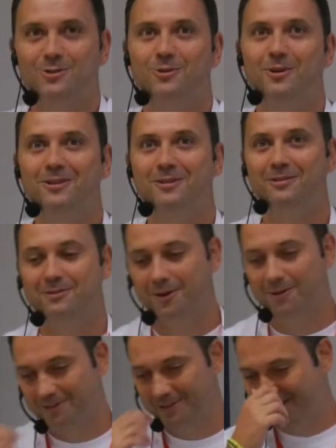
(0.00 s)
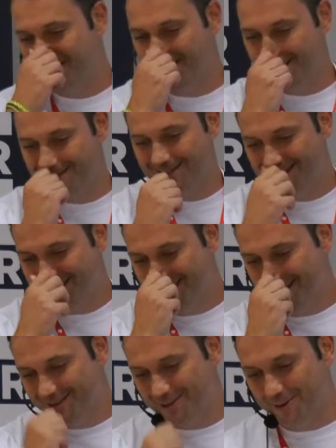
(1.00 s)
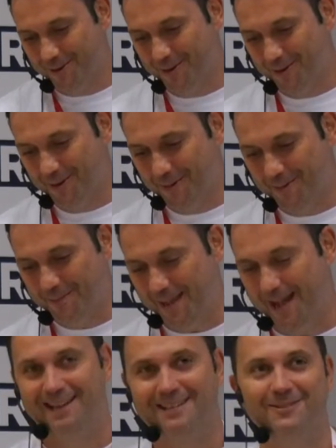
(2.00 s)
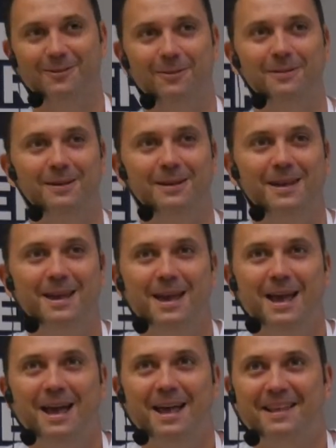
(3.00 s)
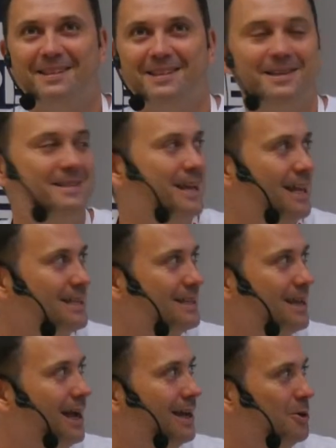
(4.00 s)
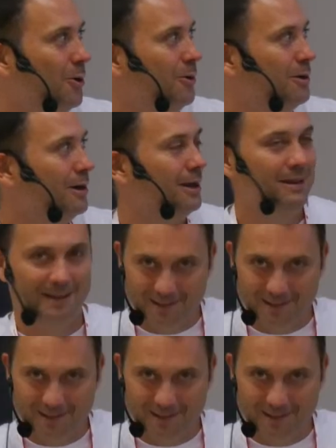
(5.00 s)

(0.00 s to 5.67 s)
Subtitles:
to all, no, isn't it? So yeah, so this is just a joke.